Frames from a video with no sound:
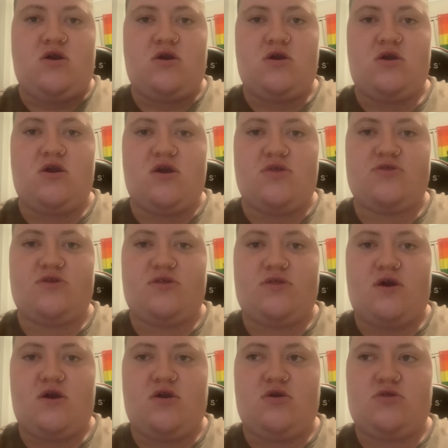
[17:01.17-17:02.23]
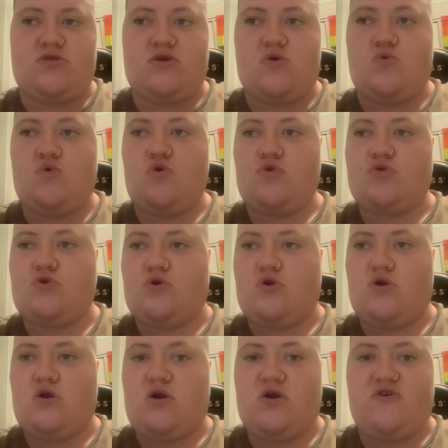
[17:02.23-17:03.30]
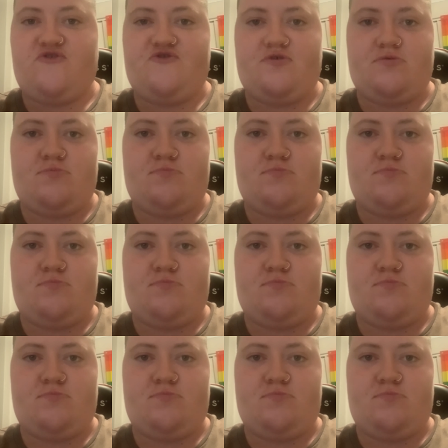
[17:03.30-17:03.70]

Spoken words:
Yes, that is also, I should